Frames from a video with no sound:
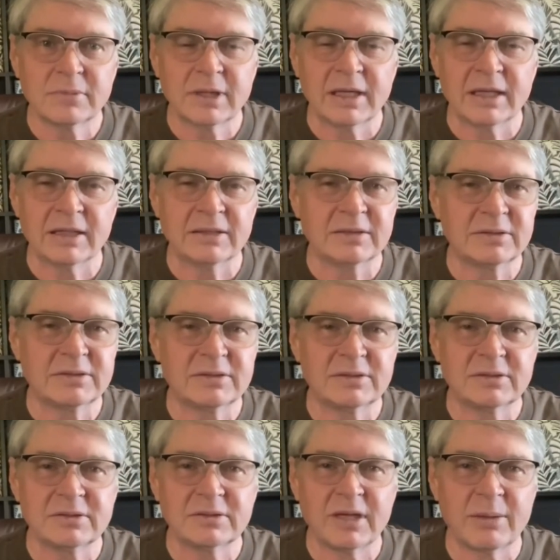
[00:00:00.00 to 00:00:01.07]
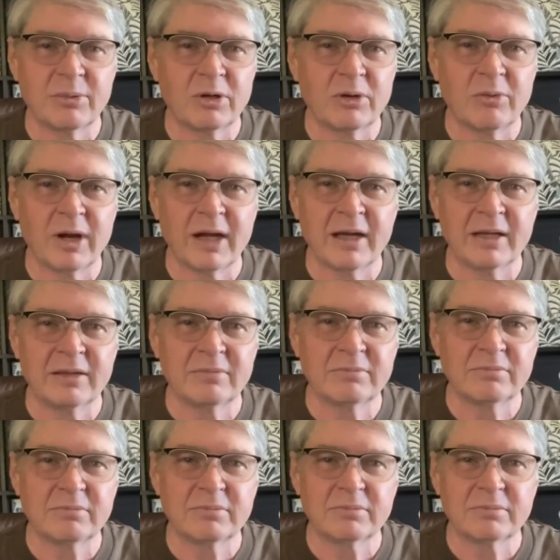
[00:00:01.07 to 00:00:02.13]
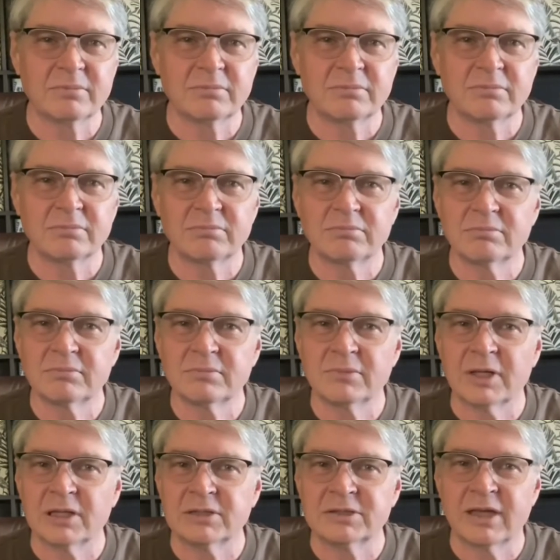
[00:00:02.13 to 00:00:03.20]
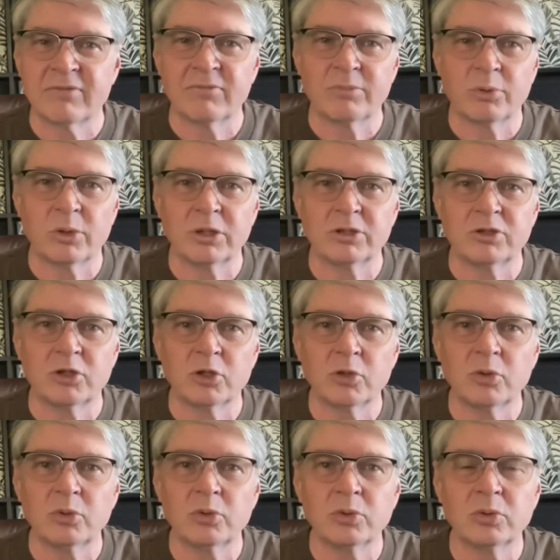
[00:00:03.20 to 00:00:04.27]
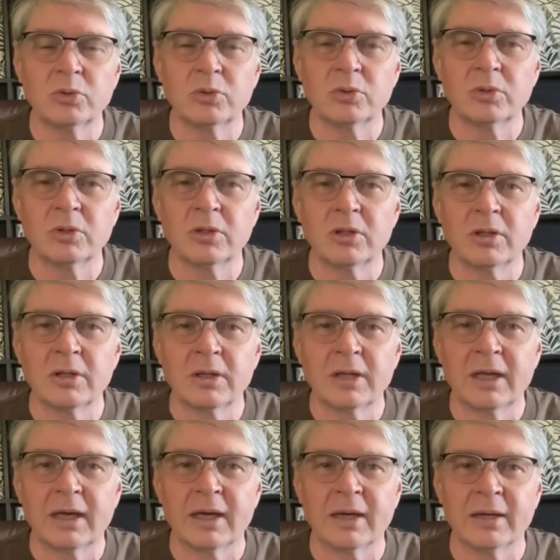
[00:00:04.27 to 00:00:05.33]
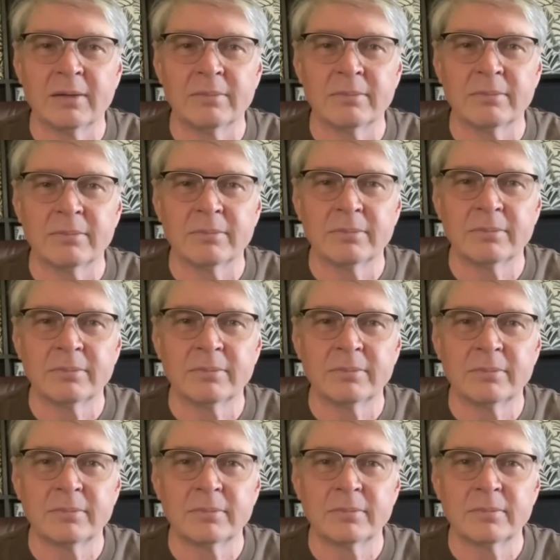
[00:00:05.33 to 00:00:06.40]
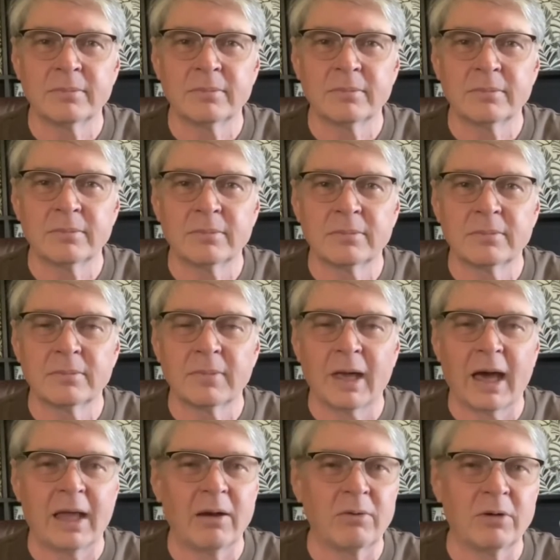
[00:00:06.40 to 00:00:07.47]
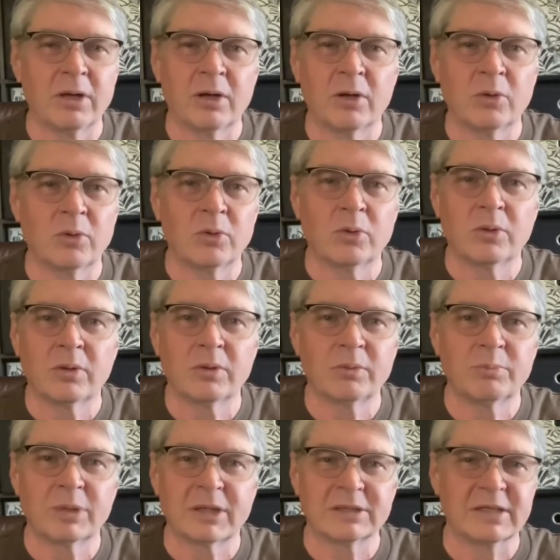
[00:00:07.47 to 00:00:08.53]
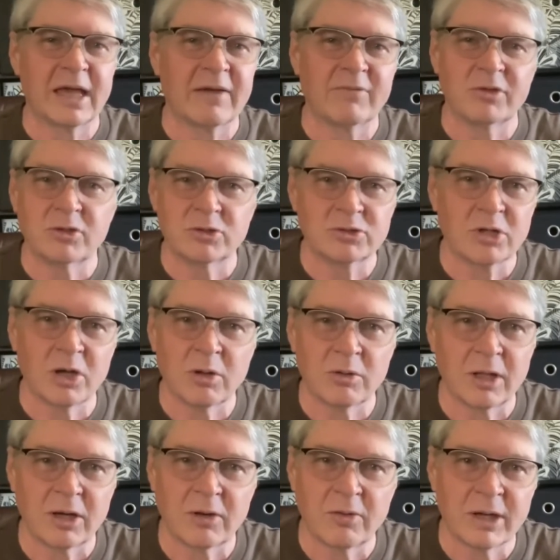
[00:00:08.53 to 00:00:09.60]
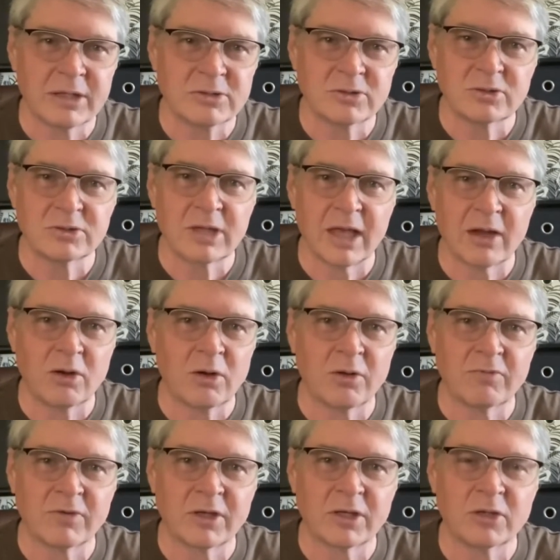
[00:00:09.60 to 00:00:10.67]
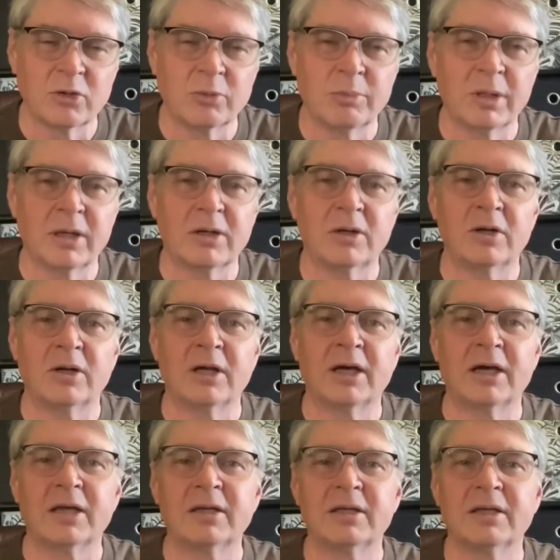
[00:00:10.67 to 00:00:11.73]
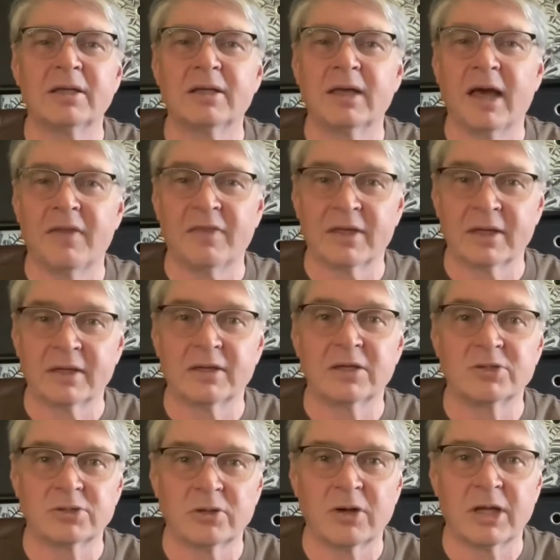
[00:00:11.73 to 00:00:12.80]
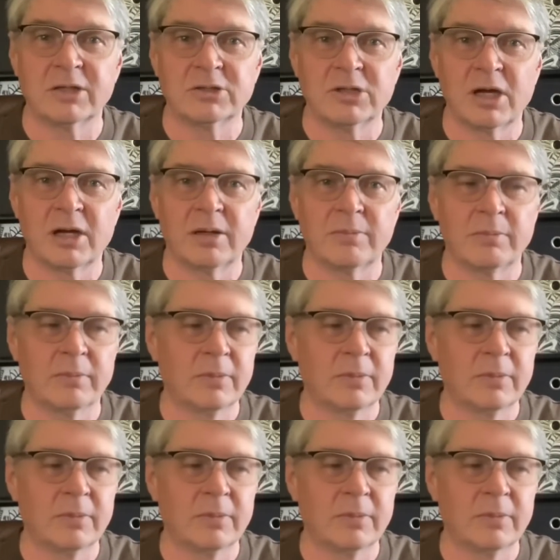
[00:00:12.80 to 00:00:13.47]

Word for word: It's I'm gonna rate it a 7.2. Um, I don't know because I haven't used a whole lot of razors. I don't know if it could do better or not. I think it does a great job.